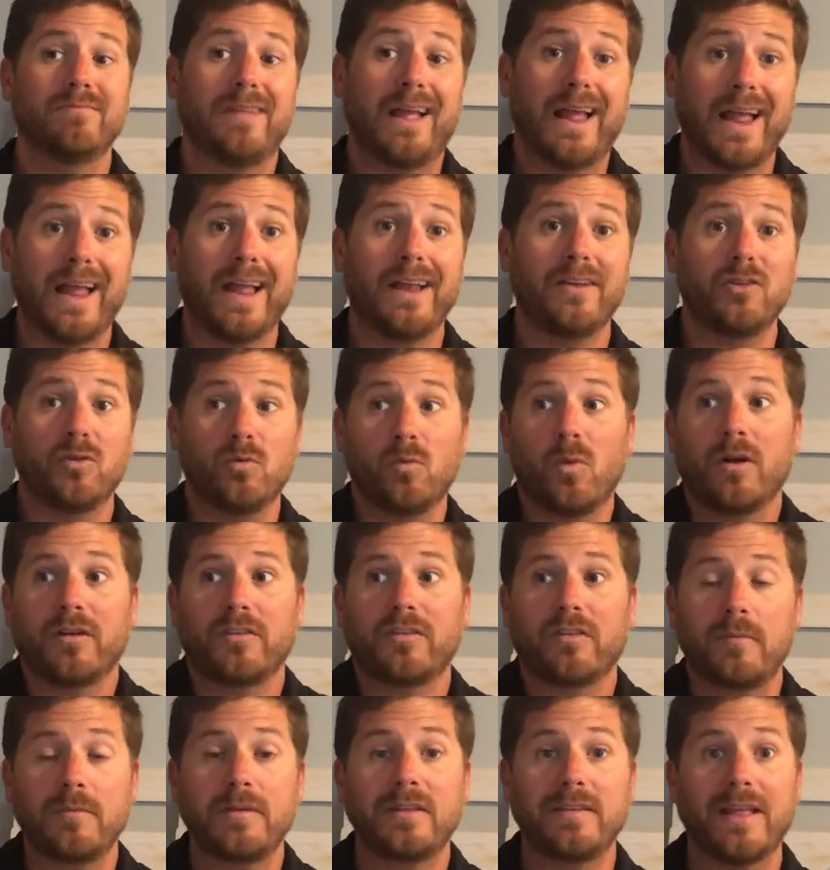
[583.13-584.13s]
and you want
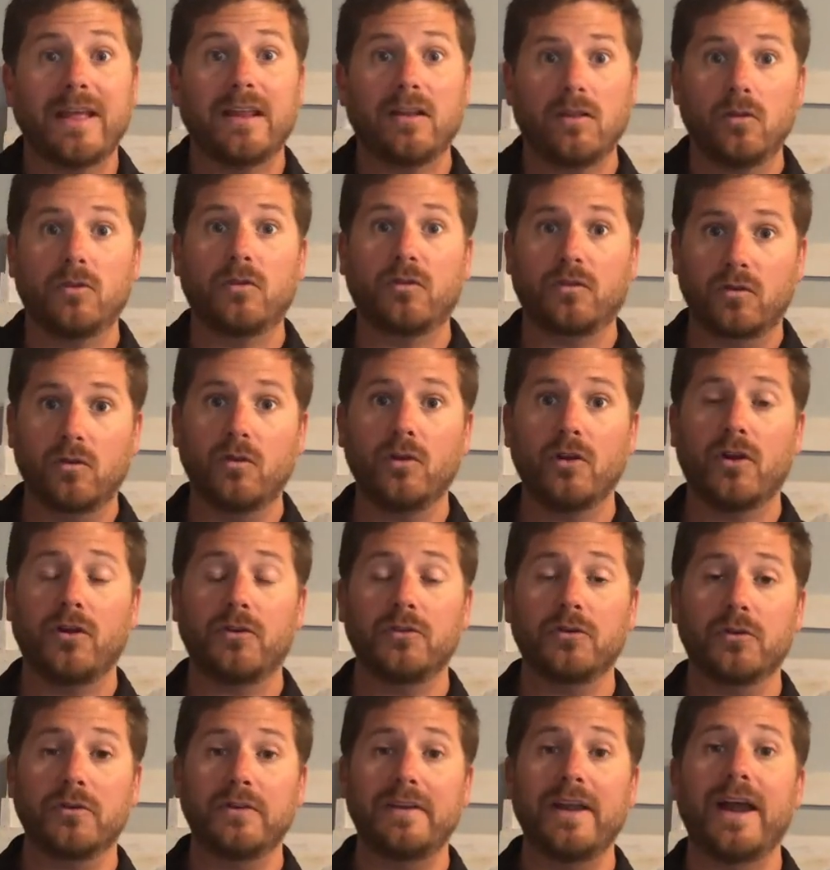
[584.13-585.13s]
something that looks good on
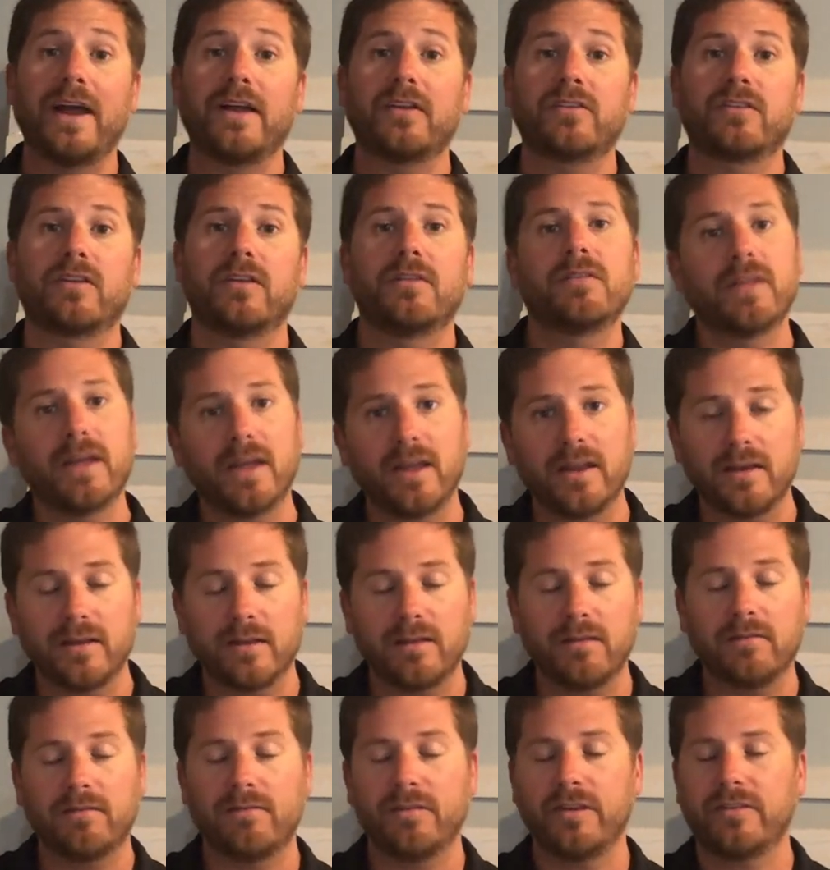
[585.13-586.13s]
your desk, then
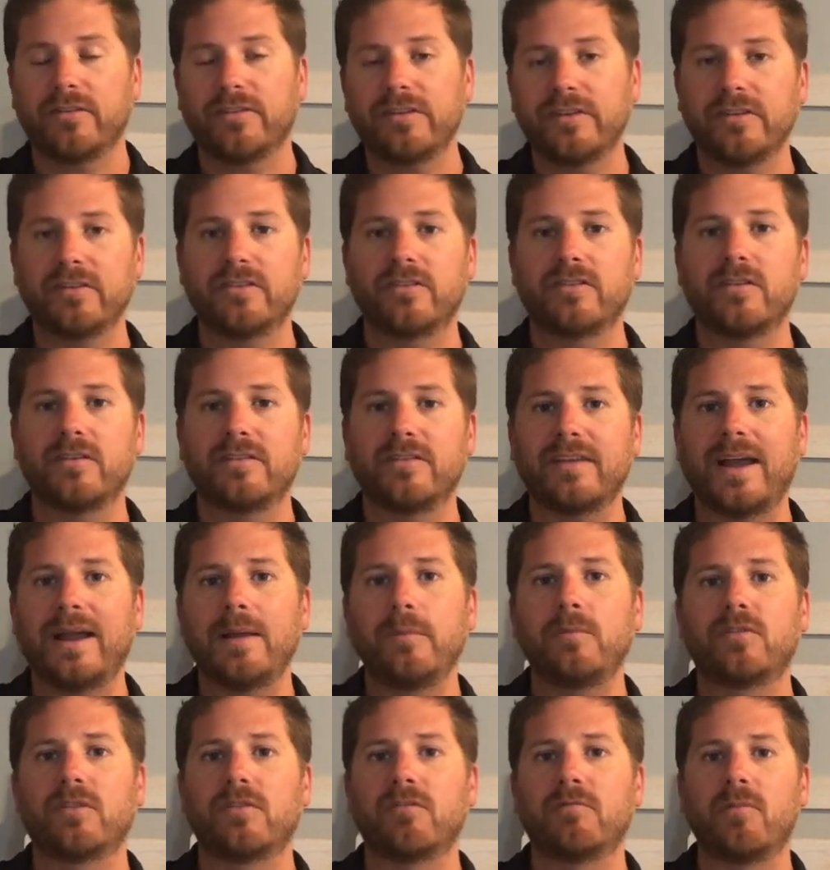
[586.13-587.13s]
this is the
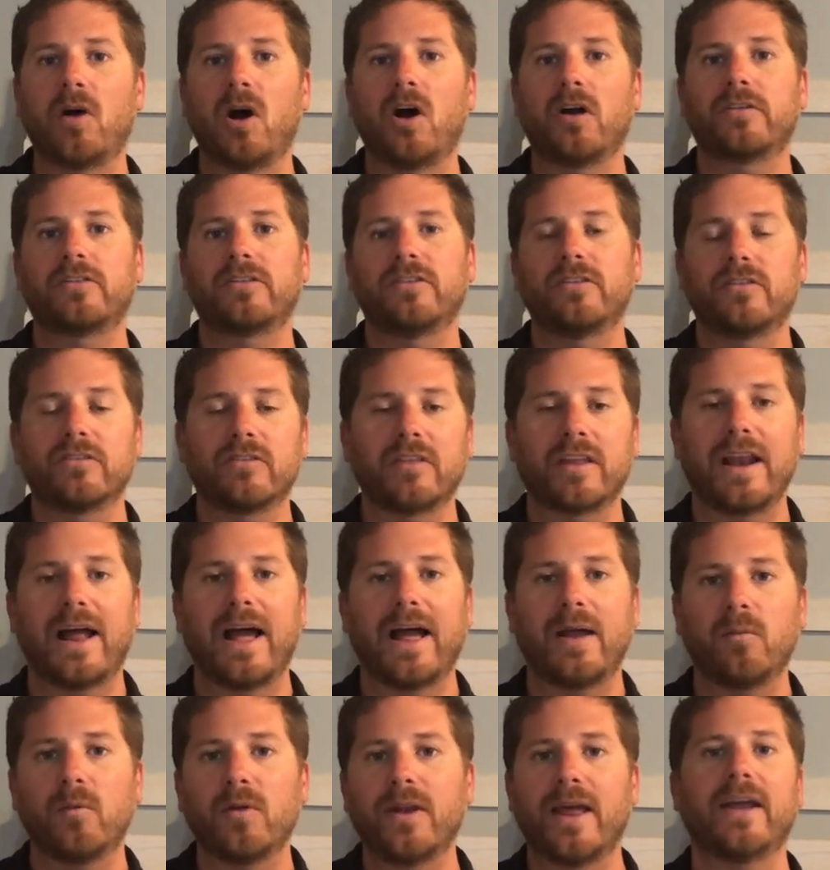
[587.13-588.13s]
types of boxes that
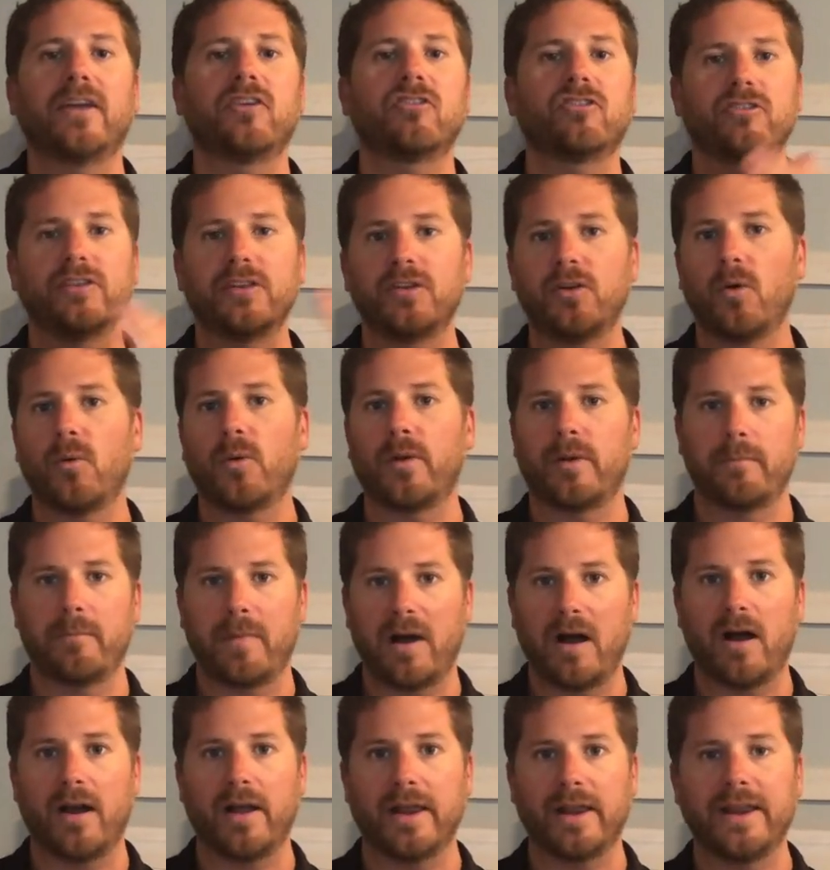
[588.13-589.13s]
I would actually go and
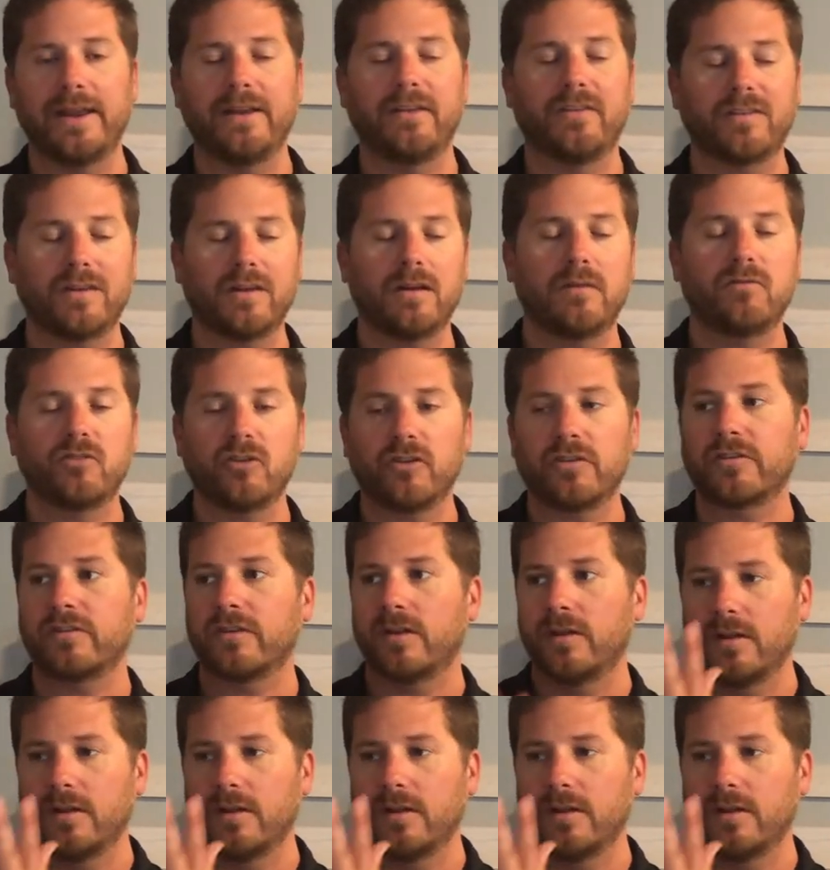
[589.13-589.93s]
buy instead of just